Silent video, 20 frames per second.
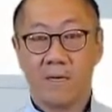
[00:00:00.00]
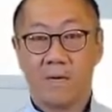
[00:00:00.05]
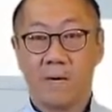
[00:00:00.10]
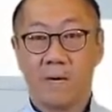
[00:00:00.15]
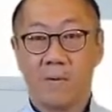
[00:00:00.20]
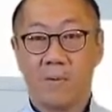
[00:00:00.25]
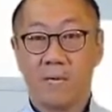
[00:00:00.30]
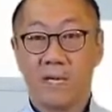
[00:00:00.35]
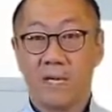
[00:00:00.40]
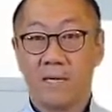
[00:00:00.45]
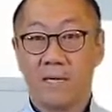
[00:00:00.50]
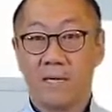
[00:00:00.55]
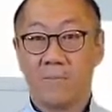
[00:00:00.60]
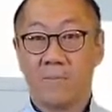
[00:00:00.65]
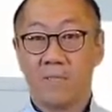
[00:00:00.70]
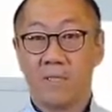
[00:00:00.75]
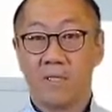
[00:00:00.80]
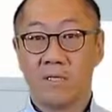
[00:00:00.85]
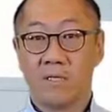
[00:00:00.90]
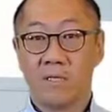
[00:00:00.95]
when it
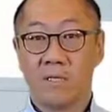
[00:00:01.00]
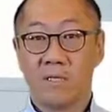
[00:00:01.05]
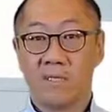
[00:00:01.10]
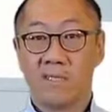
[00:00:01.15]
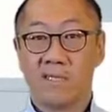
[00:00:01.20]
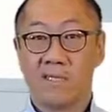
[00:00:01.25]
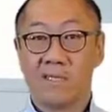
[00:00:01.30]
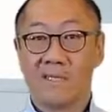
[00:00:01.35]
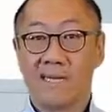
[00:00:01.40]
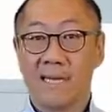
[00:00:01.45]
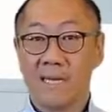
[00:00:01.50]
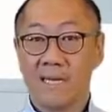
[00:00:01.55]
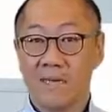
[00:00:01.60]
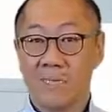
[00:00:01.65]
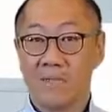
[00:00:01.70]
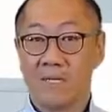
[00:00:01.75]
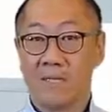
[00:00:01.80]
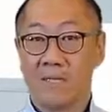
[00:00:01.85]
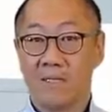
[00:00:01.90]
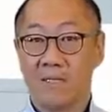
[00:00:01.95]
comes to
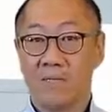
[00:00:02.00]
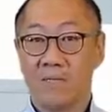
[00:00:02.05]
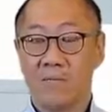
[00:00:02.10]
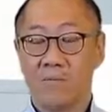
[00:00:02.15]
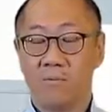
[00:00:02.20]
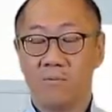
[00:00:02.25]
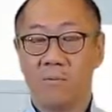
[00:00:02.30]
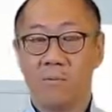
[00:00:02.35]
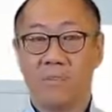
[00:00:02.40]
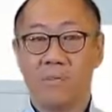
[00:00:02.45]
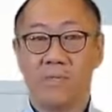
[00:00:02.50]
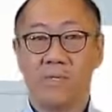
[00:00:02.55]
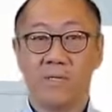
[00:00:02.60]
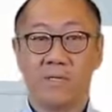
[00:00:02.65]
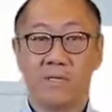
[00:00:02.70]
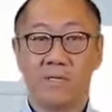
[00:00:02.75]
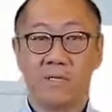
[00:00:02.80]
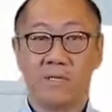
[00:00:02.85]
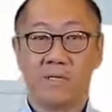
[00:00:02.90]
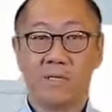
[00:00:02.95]
sustainability
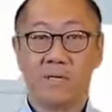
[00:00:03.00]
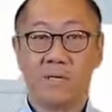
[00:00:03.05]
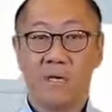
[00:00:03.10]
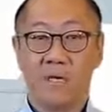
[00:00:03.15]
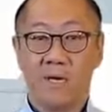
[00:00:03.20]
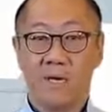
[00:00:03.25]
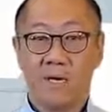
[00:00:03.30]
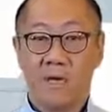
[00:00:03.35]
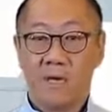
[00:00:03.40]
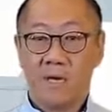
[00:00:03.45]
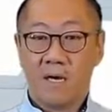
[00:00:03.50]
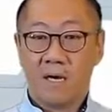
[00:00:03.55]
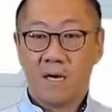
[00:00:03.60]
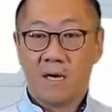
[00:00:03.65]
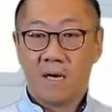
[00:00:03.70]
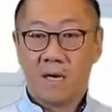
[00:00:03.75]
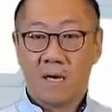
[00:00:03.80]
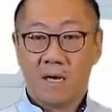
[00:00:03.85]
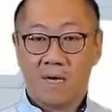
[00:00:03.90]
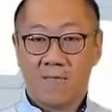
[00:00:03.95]
responses.
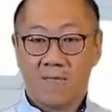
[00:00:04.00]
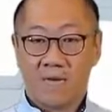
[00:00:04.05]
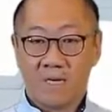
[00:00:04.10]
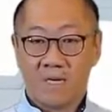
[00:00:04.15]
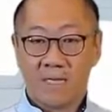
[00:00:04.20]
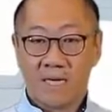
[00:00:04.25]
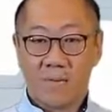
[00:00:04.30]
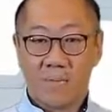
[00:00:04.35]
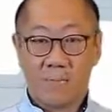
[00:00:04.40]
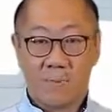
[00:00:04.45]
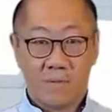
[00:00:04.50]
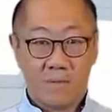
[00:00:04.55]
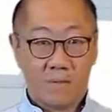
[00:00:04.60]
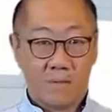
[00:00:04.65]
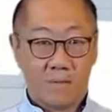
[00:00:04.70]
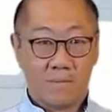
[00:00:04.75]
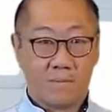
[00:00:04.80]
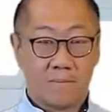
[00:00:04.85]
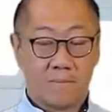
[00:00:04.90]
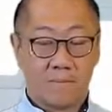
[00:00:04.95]
For example,
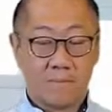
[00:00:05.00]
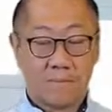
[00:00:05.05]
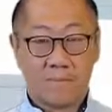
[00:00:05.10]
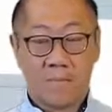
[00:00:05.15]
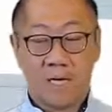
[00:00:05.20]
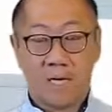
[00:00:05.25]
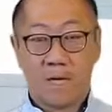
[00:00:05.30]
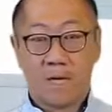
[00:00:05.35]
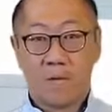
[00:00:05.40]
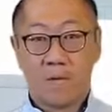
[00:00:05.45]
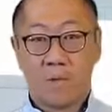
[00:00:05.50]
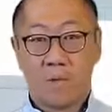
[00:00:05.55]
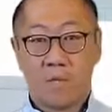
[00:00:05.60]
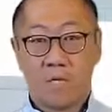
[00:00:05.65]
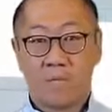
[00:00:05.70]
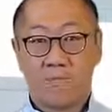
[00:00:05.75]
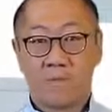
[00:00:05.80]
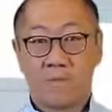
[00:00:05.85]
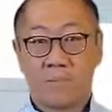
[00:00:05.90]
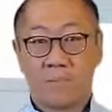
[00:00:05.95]

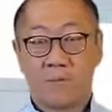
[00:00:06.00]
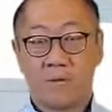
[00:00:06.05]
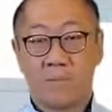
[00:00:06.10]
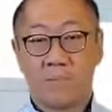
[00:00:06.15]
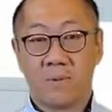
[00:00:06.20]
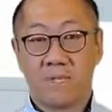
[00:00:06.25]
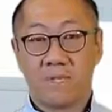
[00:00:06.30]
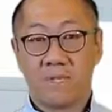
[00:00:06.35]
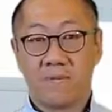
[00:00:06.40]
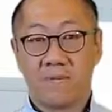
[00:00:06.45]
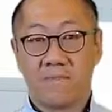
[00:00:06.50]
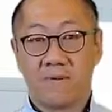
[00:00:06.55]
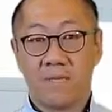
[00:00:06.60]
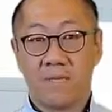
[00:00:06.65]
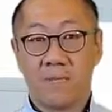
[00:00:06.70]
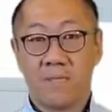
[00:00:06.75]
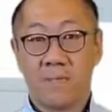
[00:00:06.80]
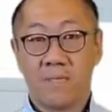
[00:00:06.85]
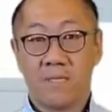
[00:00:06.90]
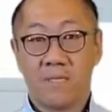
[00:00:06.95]
one of the property
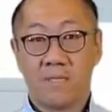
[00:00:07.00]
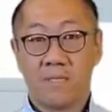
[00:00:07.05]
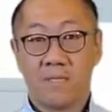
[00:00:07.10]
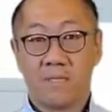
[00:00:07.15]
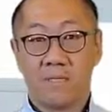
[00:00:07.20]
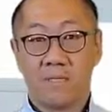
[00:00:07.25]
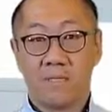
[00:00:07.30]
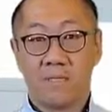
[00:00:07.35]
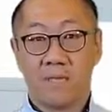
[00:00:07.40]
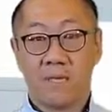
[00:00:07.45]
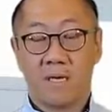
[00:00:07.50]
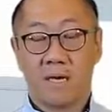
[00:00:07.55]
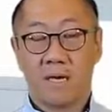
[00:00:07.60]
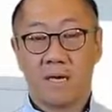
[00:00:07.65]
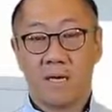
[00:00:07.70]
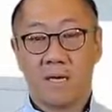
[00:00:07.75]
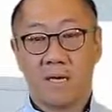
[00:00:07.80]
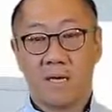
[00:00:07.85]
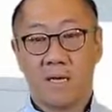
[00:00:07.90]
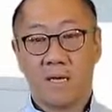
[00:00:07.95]
developers
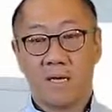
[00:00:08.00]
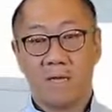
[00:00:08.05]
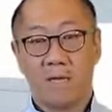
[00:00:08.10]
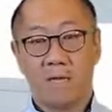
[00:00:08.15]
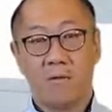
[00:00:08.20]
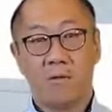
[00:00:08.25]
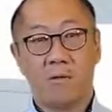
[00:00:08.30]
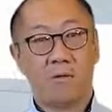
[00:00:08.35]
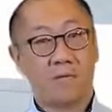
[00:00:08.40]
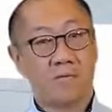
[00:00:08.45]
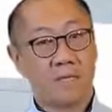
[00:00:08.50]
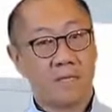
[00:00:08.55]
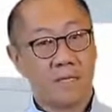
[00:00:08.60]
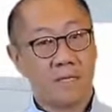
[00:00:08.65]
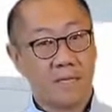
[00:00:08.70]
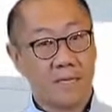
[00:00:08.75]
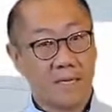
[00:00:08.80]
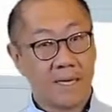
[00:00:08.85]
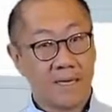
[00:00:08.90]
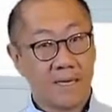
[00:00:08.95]
looked
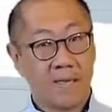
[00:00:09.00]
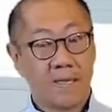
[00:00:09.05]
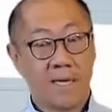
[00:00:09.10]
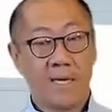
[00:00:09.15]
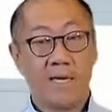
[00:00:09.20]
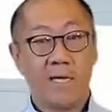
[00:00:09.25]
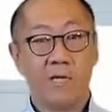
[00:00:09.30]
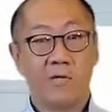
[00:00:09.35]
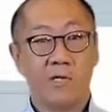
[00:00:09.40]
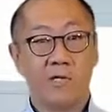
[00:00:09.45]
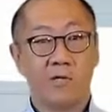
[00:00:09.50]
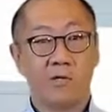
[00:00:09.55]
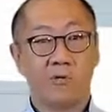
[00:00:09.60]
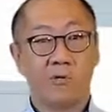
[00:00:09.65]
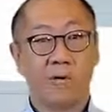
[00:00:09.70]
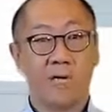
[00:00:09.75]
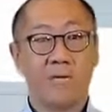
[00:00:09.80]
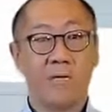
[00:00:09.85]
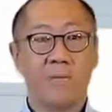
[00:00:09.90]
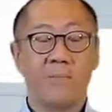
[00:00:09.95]
at, again, the aging
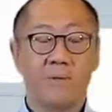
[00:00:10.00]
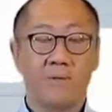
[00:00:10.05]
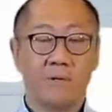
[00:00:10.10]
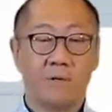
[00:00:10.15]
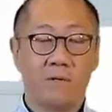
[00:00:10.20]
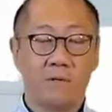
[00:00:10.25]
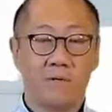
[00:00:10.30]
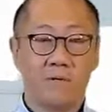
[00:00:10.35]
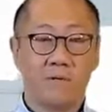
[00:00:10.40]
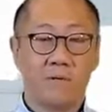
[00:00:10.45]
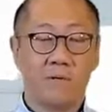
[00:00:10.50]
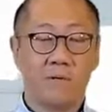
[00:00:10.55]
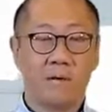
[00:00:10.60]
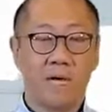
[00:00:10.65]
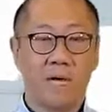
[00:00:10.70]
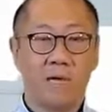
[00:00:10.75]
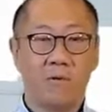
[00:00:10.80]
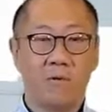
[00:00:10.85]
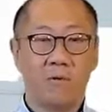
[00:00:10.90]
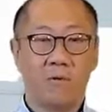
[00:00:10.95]
trend, but also
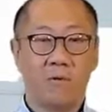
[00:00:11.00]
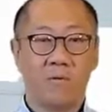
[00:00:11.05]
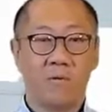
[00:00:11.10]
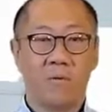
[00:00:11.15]
how do